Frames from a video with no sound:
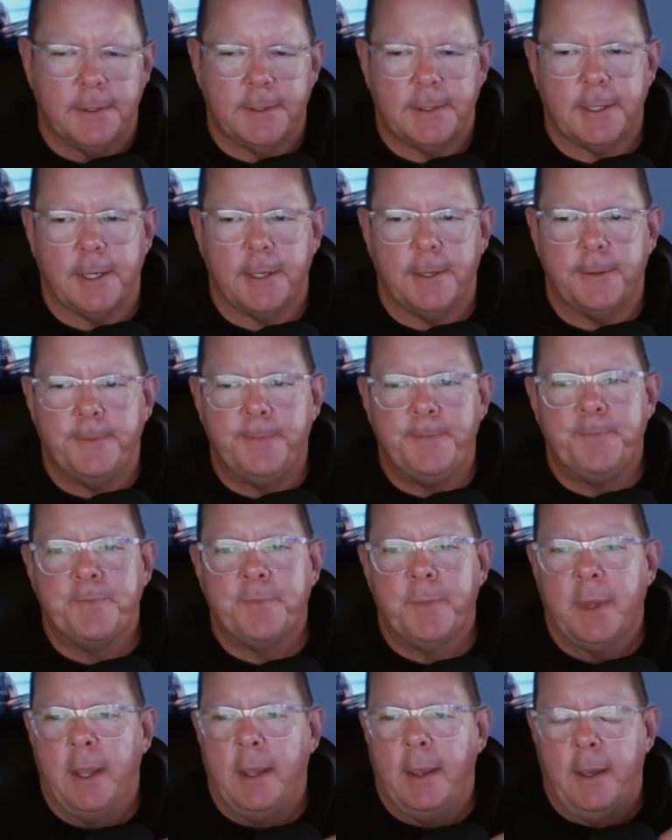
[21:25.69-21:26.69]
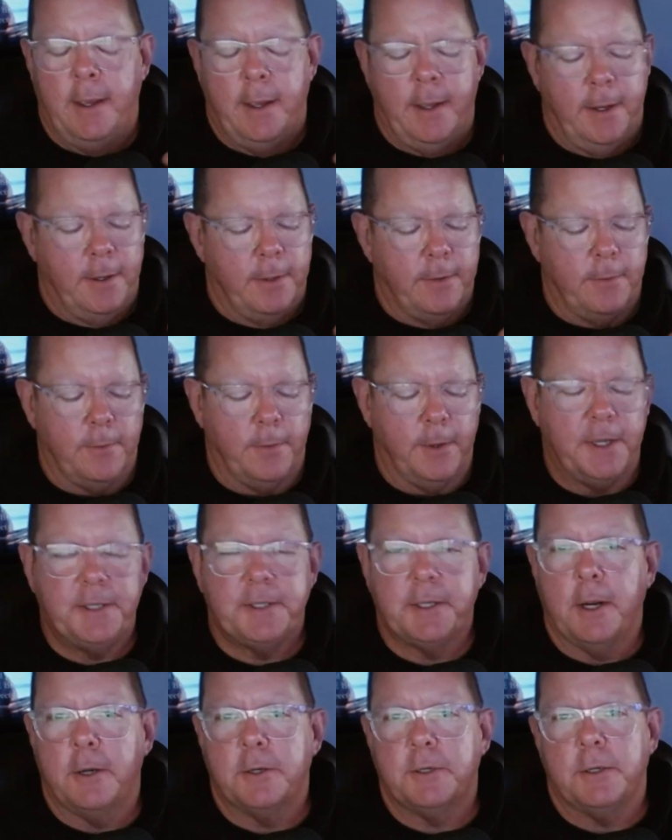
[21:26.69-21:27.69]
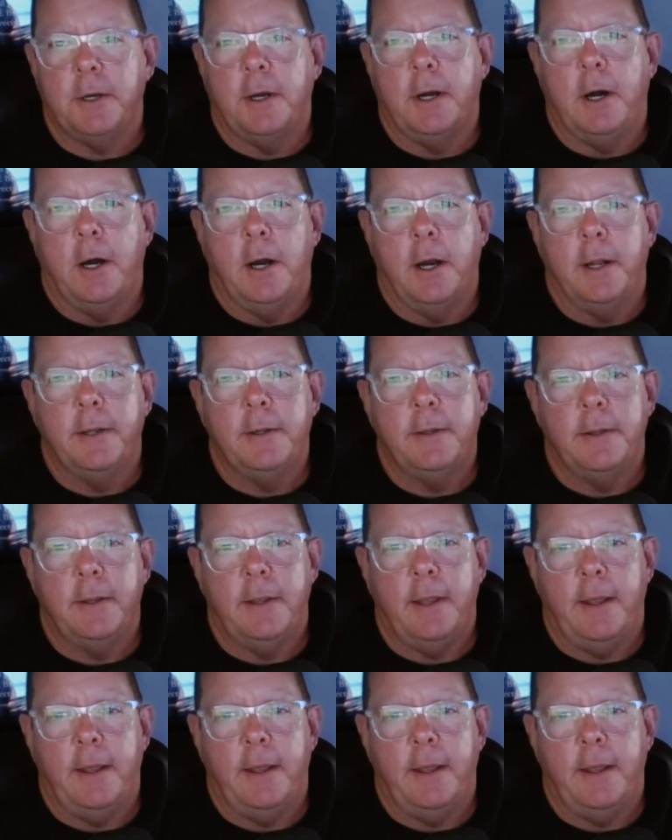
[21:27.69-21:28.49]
So research on